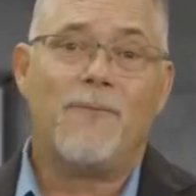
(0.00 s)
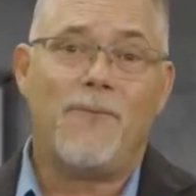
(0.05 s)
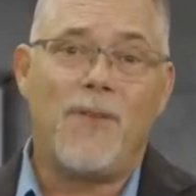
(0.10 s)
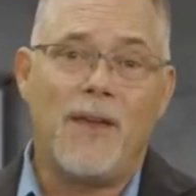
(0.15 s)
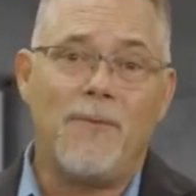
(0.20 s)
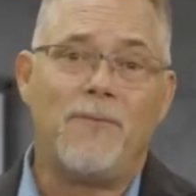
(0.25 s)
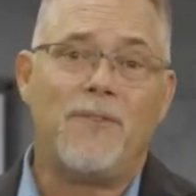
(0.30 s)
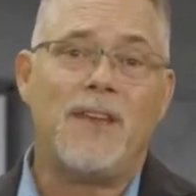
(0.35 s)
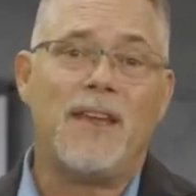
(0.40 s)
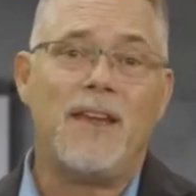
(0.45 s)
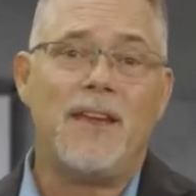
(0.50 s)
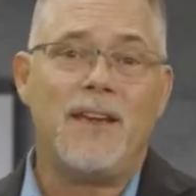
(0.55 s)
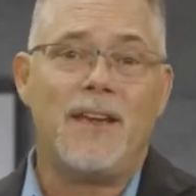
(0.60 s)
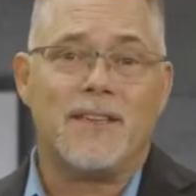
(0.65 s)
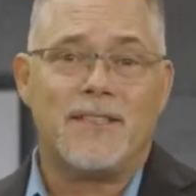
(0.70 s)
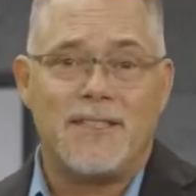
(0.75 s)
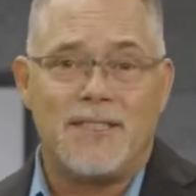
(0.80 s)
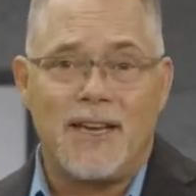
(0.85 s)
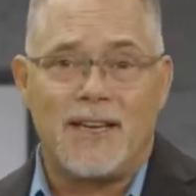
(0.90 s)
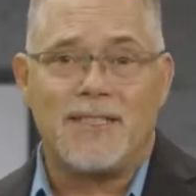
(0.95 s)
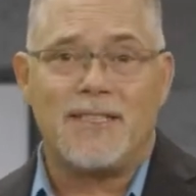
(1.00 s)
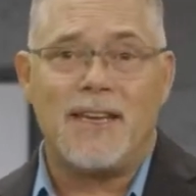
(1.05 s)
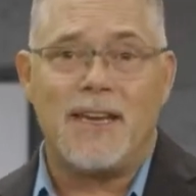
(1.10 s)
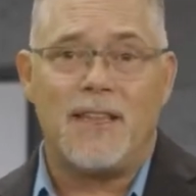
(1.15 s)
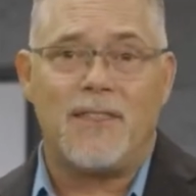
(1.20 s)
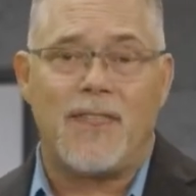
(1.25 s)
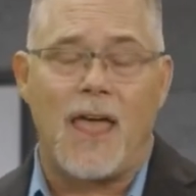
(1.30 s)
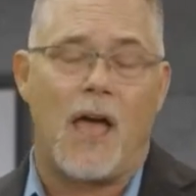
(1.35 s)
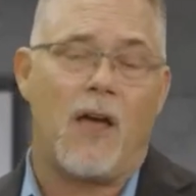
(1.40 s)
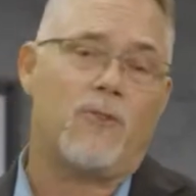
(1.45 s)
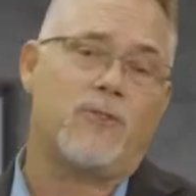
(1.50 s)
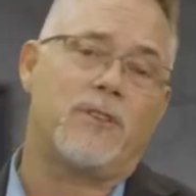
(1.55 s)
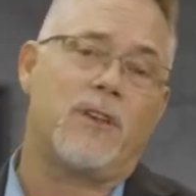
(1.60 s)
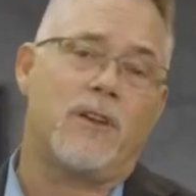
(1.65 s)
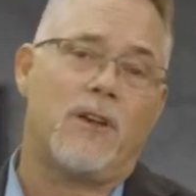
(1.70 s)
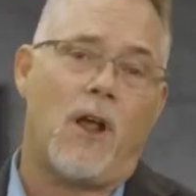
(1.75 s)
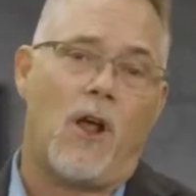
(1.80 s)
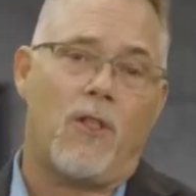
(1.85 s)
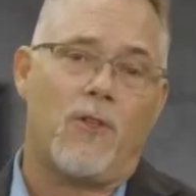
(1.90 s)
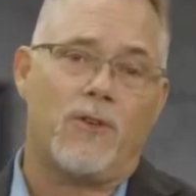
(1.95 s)
$50,000 to
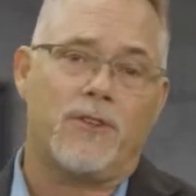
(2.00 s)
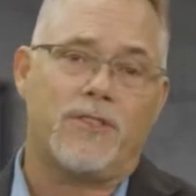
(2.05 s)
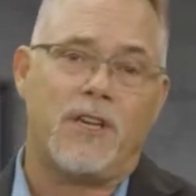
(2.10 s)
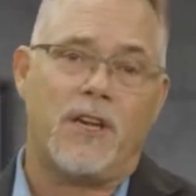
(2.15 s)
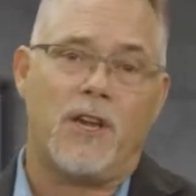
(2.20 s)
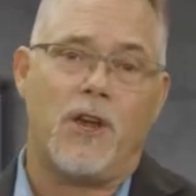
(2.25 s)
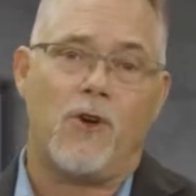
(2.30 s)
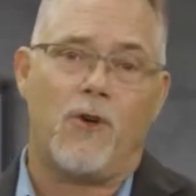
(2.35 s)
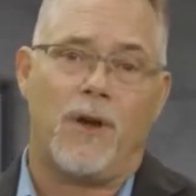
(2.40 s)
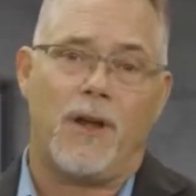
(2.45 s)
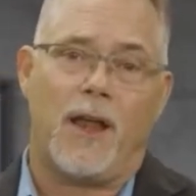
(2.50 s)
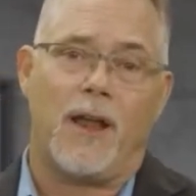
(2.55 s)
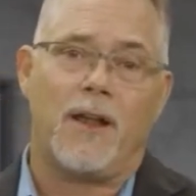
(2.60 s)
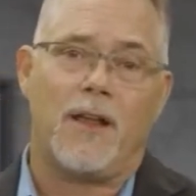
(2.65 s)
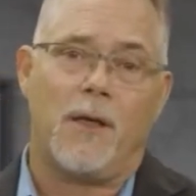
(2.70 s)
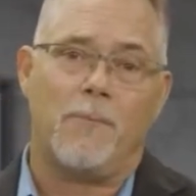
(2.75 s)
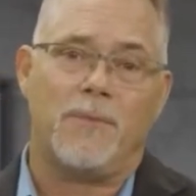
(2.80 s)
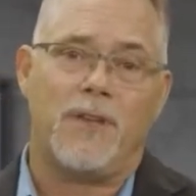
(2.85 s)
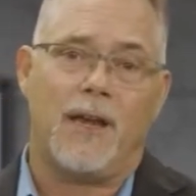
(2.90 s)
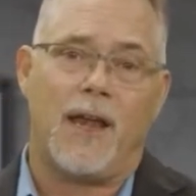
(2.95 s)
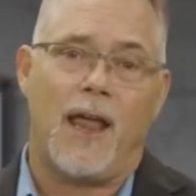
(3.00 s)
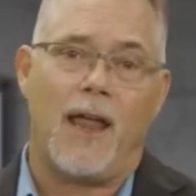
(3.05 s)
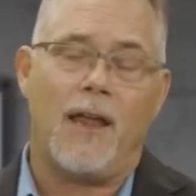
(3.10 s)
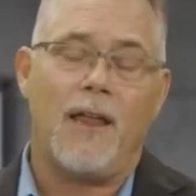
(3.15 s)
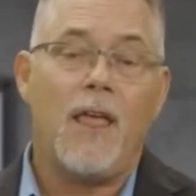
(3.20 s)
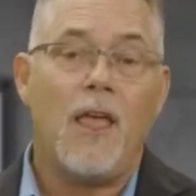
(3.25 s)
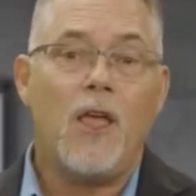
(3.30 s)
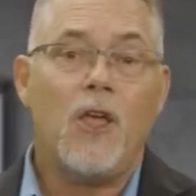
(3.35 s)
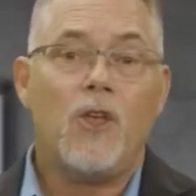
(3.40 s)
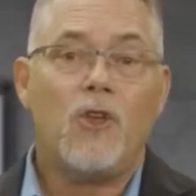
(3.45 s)
$60,000 a year in income today,